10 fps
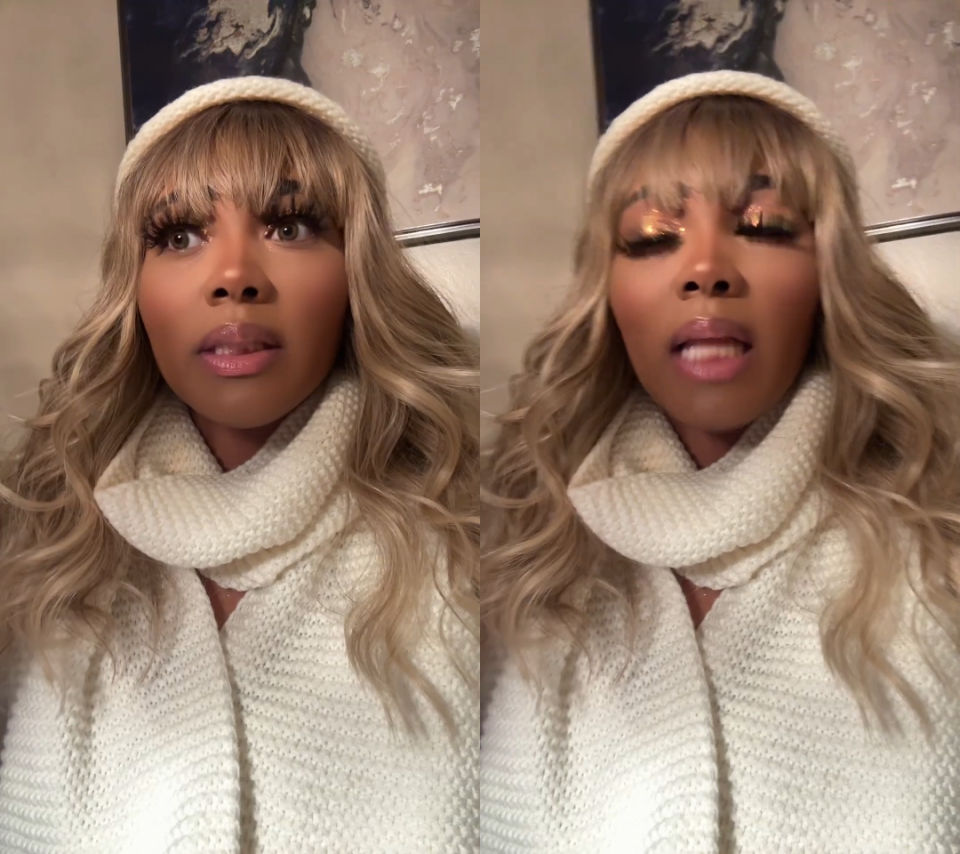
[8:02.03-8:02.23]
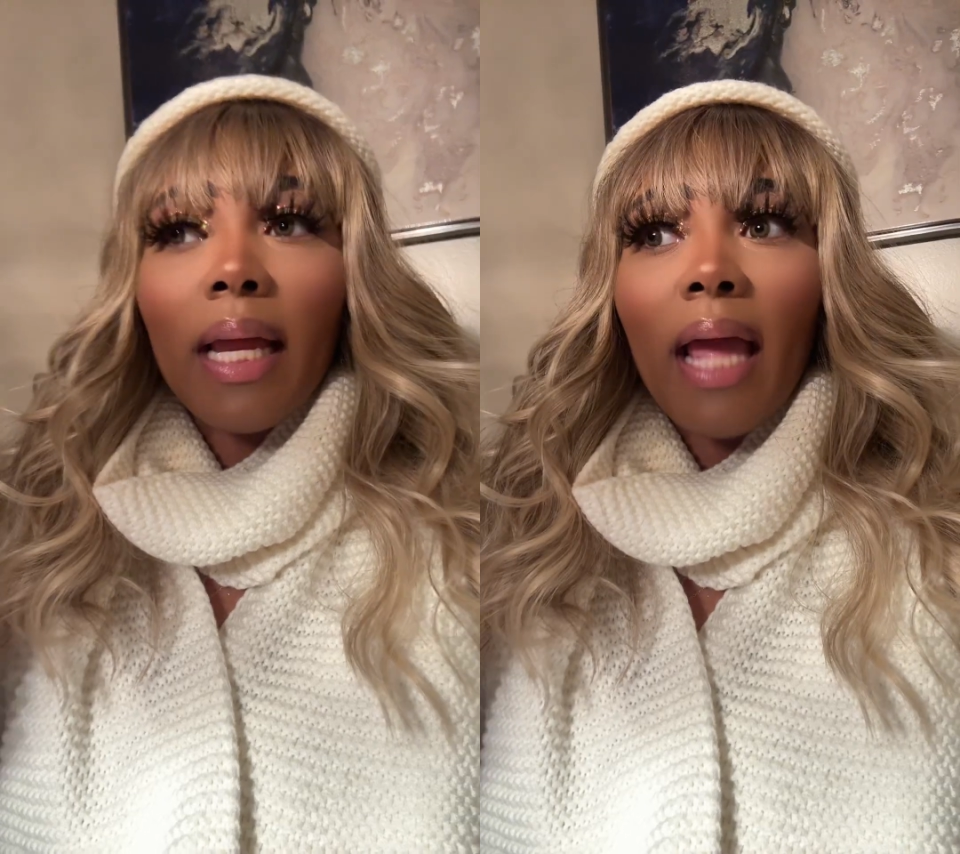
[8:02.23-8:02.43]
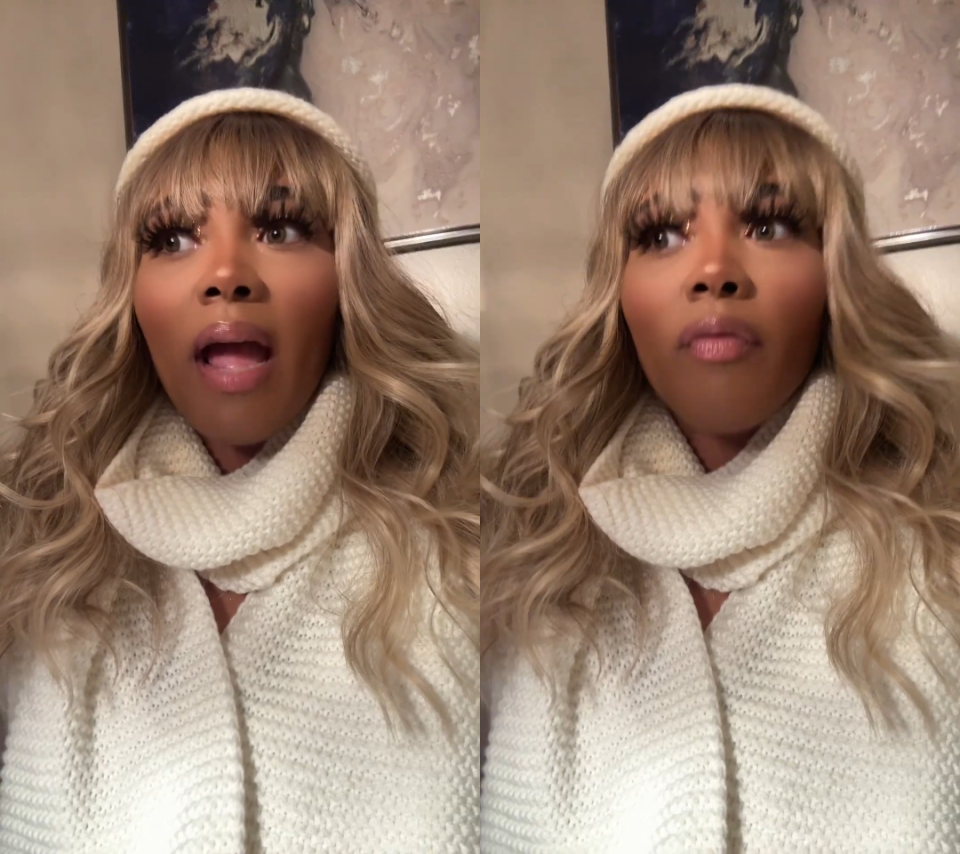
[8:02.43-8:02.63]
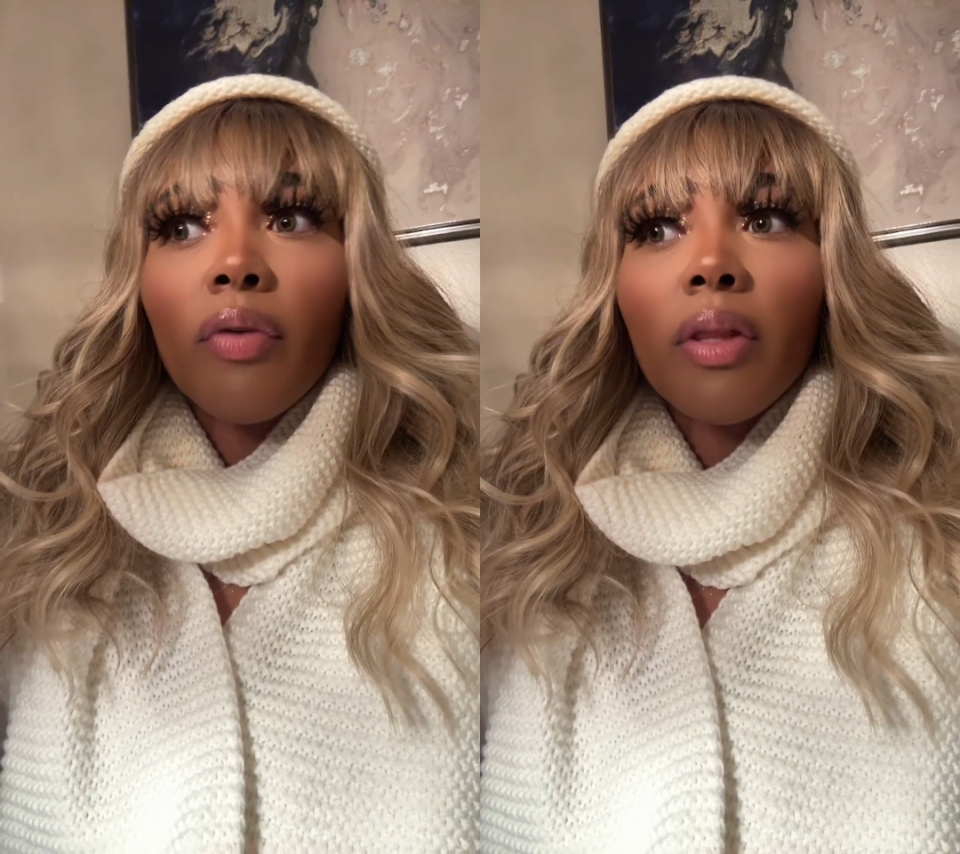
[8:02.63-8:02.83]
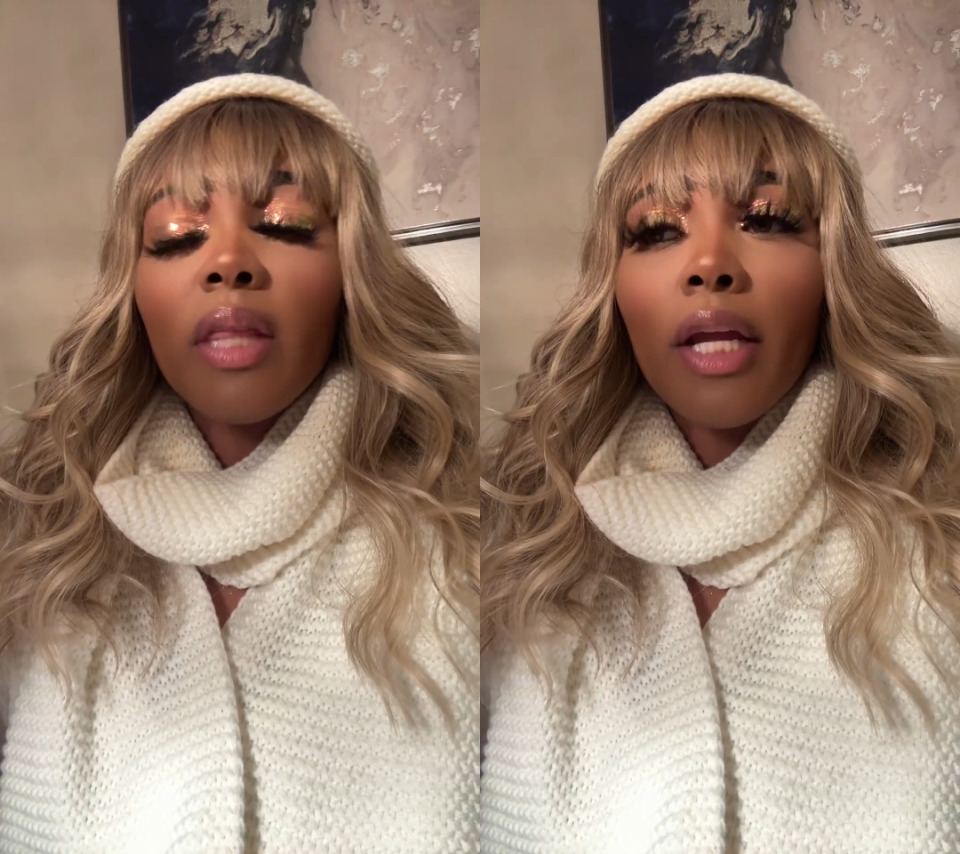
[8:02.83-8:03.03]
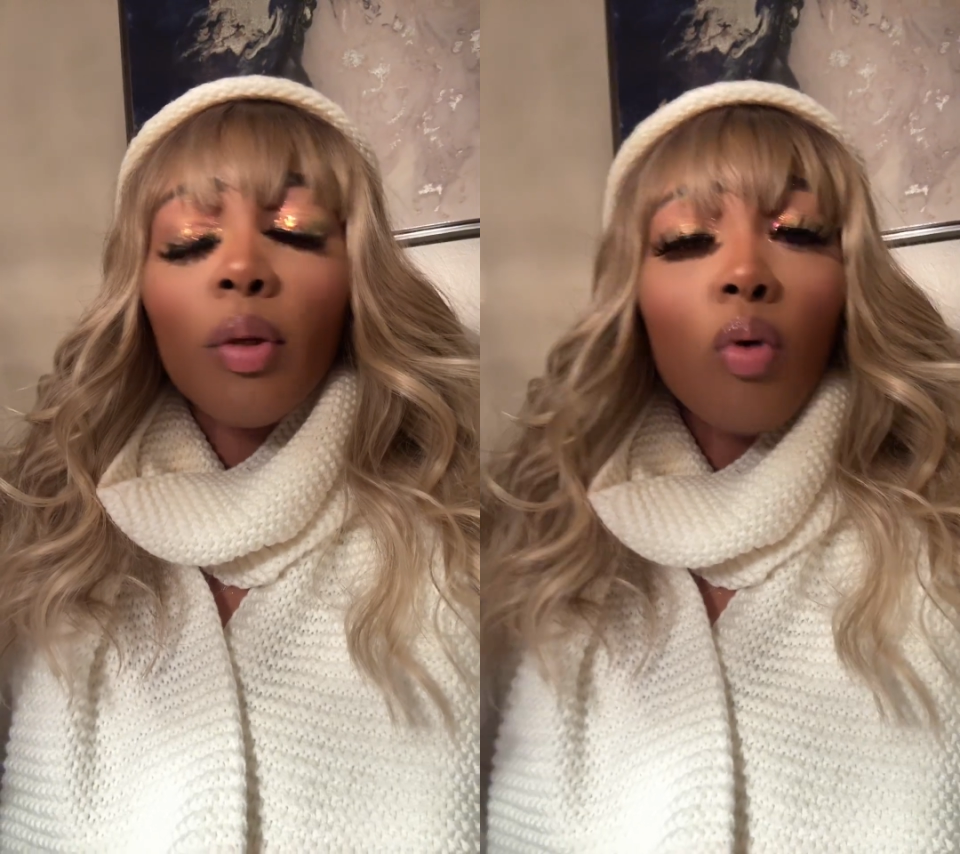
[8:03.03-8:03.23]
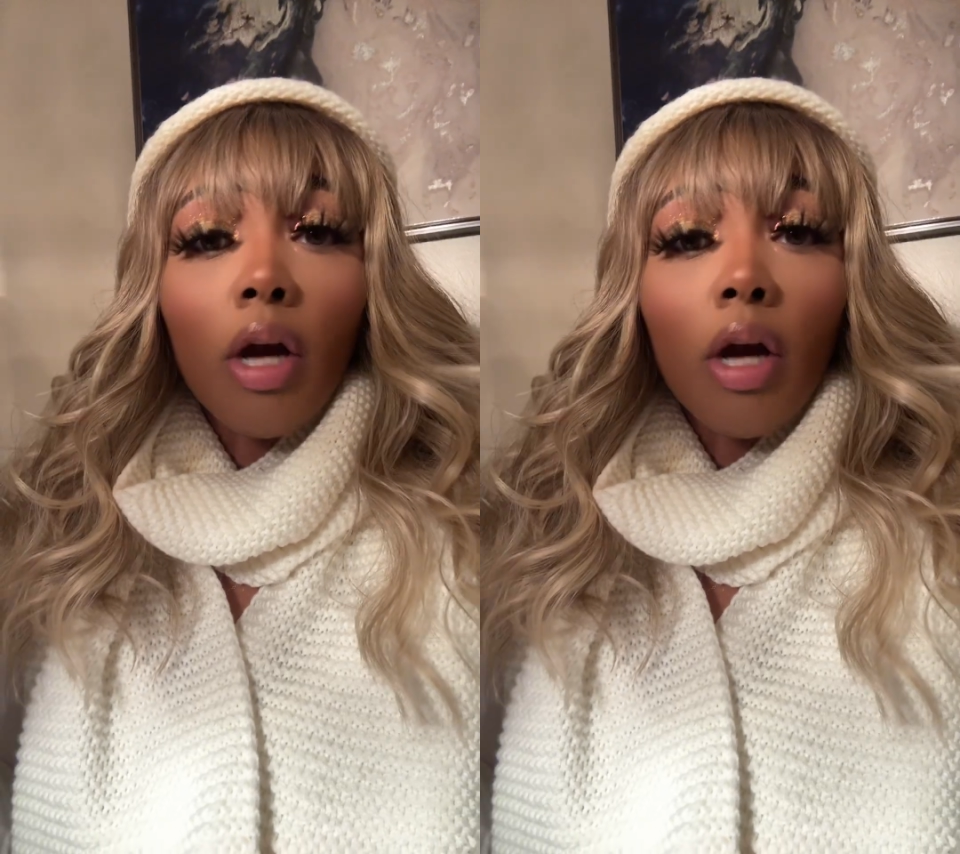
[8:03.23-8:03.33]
Like, everything, you